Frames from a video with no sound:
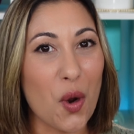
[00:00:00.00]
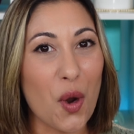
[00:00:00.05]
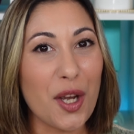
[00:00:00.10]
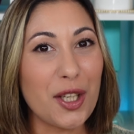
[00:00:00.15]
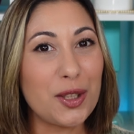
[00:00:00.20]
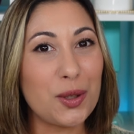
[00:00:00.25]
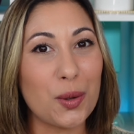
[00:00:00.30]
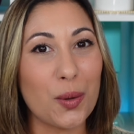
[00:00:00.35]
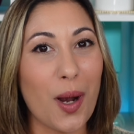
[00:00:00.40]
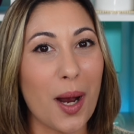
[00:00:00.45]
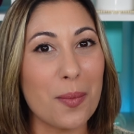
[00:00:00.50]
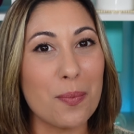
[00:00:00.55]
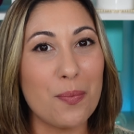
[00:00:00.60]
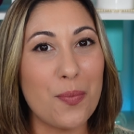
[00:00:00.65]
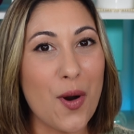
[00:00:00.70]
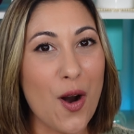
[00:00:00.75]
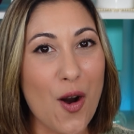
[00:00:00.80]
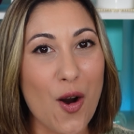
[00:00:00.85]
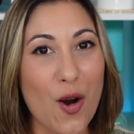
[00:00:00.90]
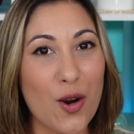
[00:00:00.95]
going to
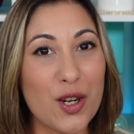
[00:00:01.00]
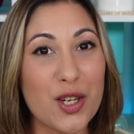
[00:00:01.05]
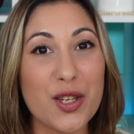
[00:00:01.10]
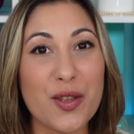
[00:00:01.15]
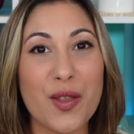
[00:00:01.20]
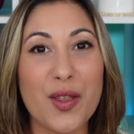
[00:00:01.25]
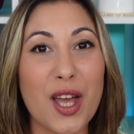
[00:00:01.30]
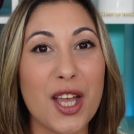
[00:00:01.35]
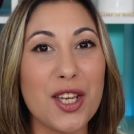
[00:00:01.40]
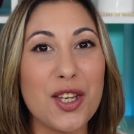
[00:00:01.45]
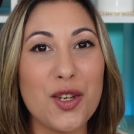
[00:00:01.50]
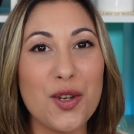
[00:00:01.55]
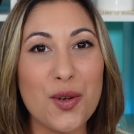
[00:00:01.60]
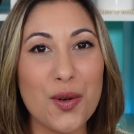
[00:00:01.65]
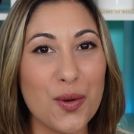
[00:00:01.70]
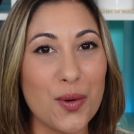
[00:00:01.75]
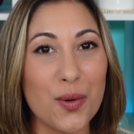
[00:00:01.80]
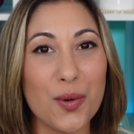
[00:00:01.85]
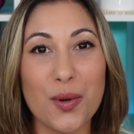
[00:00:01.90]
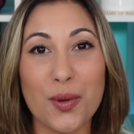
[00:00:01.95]
unbox the
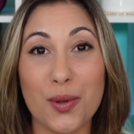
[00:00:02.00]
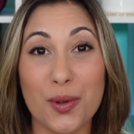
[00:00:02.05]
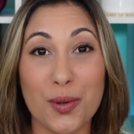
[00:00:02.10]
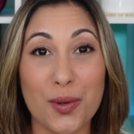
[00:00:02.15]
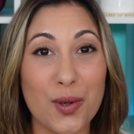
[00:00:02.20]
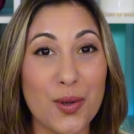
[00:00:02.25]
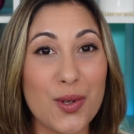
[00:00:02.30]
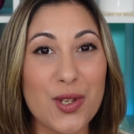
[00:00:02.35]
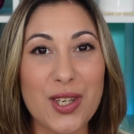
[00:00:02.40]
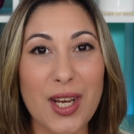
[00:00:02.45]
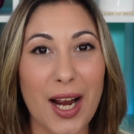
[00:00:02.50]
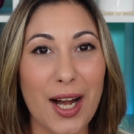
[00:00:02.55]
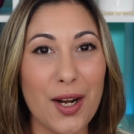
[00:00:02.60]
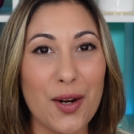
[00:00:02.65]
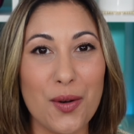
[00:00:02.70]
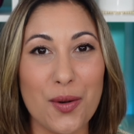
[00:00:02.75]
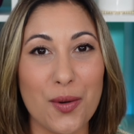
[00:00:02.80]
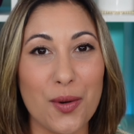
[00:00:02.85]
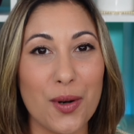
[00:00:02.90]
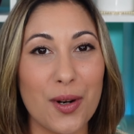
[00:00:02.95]
new Rouge
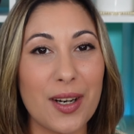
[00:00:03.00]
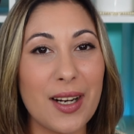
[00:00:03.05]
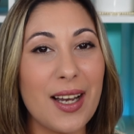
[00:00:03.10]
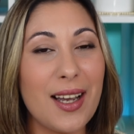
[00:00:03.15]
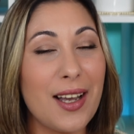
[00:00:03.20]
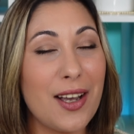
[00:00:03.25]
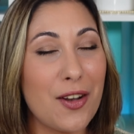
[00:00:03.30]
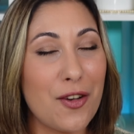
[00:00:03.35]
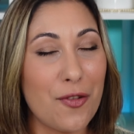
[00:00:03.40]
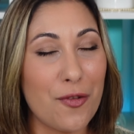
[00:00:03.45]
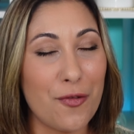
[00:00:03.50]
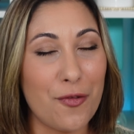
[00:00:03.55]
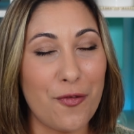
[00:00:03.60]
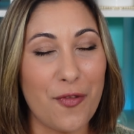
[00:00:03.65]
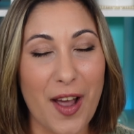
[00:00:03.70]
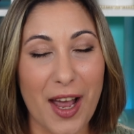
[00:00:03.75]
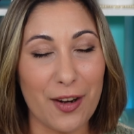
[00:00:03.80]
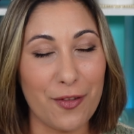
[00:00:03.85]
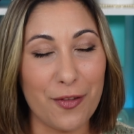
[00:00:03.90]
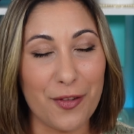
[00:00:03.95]
Allure
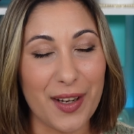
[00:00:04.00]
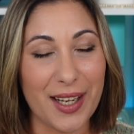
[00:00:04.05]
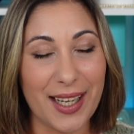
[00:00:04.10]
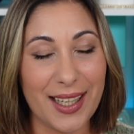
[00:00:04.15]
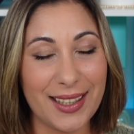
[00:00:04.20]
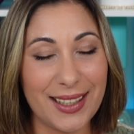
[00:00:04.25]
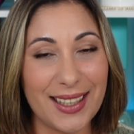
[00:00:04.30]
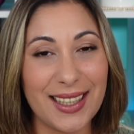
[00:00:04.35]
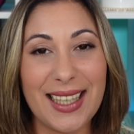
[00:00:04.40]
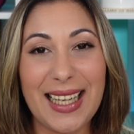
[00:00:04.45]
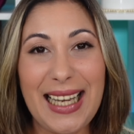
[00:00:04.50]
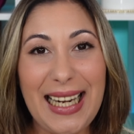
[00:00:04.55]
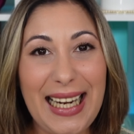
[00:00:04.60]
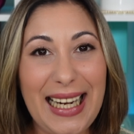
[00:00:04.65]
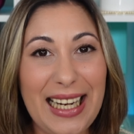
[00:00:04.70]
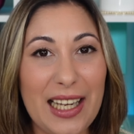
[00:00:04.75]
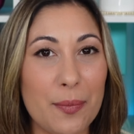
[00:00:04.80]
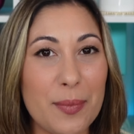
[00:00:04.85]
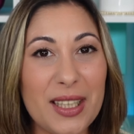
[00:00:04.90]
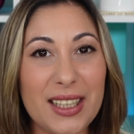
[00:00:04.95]
Velvet
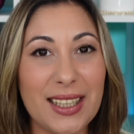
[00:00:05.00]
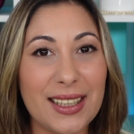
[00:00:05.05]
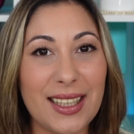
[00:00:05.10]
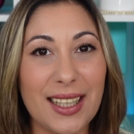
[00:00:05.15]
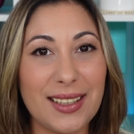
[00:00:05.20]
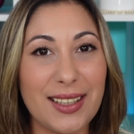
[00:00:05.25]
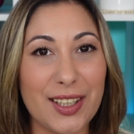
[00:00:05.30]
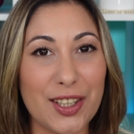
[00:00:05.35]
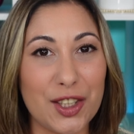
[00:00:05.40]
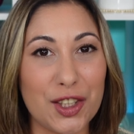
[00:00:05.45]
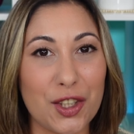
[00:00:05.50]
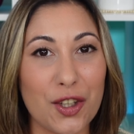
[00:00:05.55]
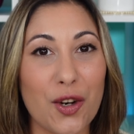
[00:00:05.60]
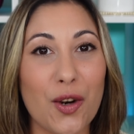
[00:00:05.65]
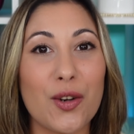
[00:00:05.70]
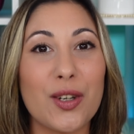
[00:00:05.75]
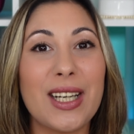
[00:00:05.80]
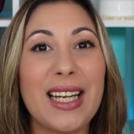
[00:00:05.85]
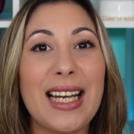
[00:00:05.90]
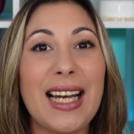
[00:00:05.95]
Limited
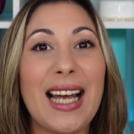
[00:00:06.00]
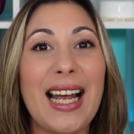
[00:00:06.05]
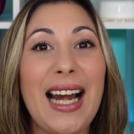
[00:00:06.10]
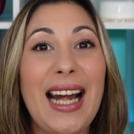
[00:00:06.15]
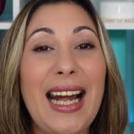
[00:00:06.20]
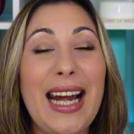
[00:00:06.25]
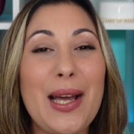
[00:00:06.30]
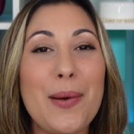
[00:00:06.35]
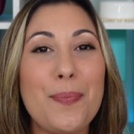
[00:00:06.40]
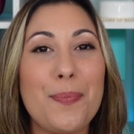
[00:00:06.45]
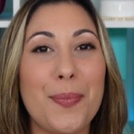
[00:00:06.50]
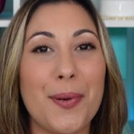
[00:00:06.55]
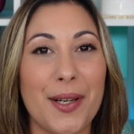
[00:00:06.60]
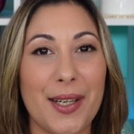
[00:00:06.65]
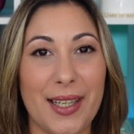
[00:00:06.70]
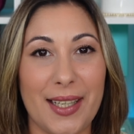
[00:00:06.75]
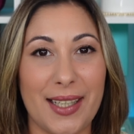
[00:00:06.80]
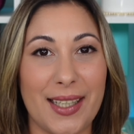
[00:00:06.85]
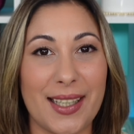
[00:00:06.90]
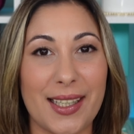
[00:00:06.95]
Edition Les
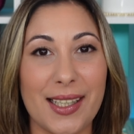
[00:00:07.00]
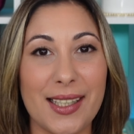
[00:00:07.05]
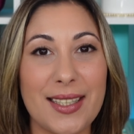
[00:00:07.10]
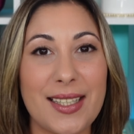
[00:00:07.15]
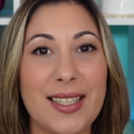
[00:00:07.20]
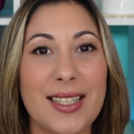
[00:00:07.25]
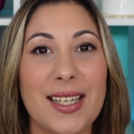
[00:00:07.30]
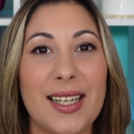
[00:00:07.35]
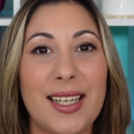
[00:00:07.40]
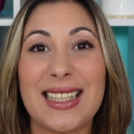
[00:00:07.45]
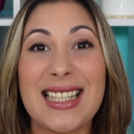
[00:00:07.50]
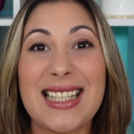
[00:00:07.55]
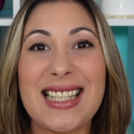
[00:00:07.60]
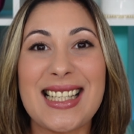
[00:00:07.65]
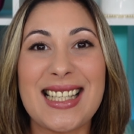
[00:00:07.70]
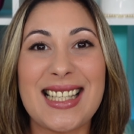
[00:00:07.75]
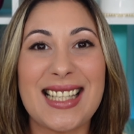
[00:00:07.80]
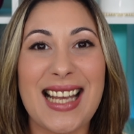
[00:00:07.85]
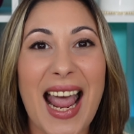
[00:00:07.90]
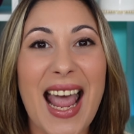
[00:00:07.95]
Perles
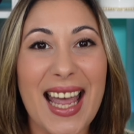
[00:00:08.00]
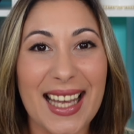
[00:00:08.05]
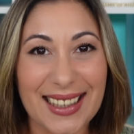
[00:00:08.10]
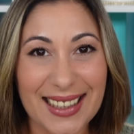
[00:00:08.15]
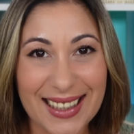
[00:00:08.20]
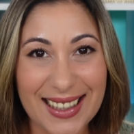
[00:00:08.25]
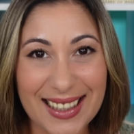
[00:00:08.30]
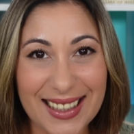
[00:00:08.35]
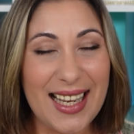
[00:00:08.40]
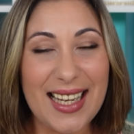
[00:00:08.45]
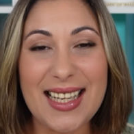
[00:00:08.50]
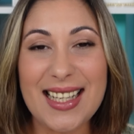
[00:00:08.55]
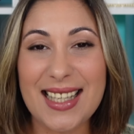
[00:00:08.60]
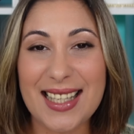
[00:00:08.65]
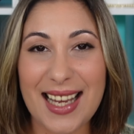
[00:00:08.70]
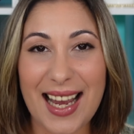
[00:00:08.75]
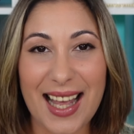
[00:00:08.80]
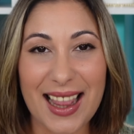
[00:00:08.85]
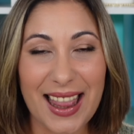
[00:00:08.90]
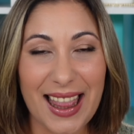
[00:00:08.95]
set.
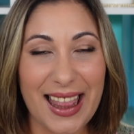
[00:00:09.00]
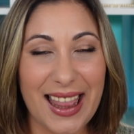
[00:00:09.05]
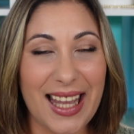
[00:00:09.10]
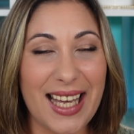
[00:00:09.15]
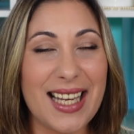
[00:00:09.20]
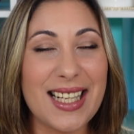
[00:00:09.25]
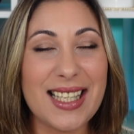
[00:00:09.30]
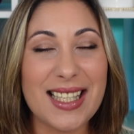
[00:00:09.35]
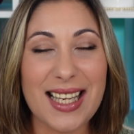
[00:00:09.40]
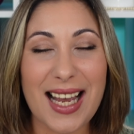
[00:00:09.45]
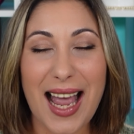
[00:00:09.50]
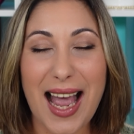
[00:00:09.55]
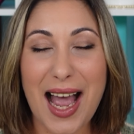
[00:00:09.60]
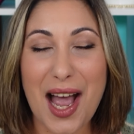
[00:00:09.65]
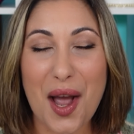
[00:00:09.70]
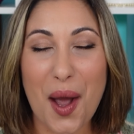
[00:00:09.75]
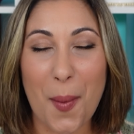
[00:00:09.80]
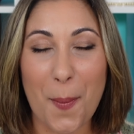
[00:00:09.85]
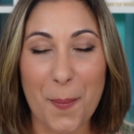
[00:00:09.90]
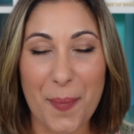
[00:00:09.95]
Isn't this
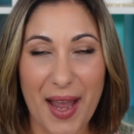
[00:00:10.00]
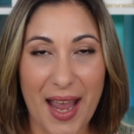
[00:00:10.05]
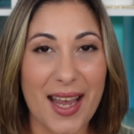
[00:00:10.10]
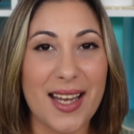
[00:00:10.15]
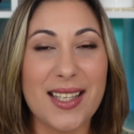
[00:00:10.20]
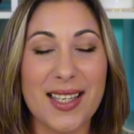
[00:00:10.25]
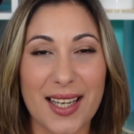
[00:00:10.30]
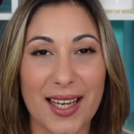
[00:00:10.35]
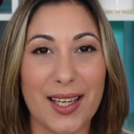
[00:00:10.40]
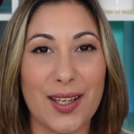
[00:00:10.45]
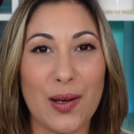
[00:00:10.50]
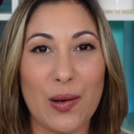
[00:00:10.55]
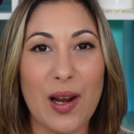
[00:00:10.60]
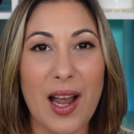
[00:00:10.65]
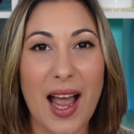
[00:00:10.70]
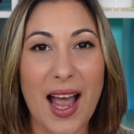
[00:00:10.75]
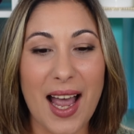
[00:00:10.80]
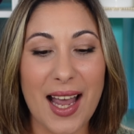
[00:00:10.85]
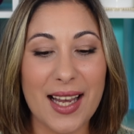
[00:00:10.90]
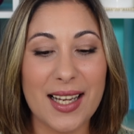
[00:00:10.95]
amazing, you
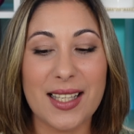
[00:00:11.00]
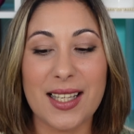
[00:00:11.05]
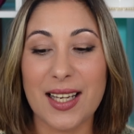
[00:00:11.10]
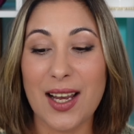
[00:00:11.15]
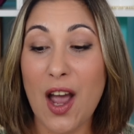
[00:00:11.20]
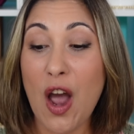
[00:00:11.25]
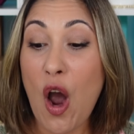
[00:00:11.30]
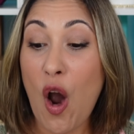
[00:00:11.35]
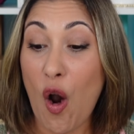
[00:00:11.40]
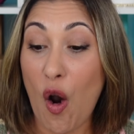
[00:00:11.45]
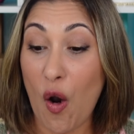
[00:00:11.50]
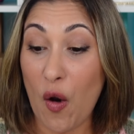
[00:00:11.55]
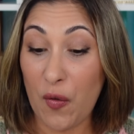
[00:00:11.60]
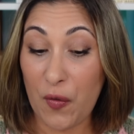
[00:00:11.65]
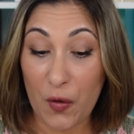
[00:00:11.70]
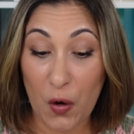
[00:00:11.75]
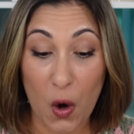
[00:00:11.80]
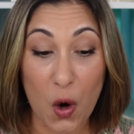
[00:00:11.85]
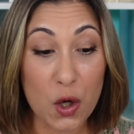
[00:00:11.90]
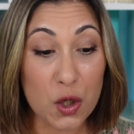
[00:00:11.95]
guys? Of
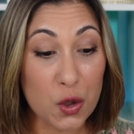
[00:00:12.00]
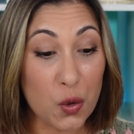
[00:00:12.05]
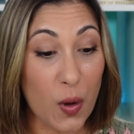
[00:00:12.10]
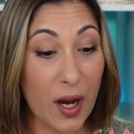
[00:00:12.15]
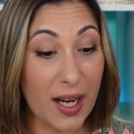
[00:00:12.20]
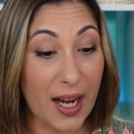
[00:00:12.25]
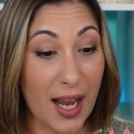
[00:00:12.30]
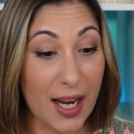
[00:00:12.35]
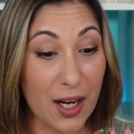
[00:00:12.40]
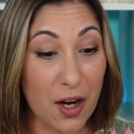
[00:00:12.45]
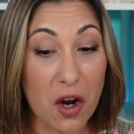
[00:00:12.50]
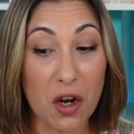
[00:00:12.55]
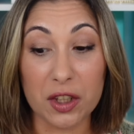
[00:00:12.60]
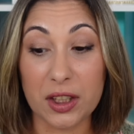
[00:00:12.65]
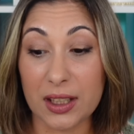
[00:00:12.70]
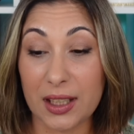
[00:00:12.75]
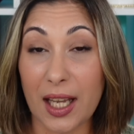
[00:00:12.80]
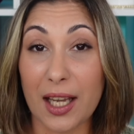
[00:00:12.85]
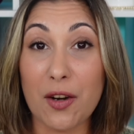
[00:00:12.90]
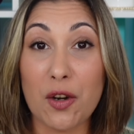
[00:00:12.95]
course, when I
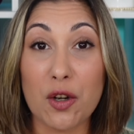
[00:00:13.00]
got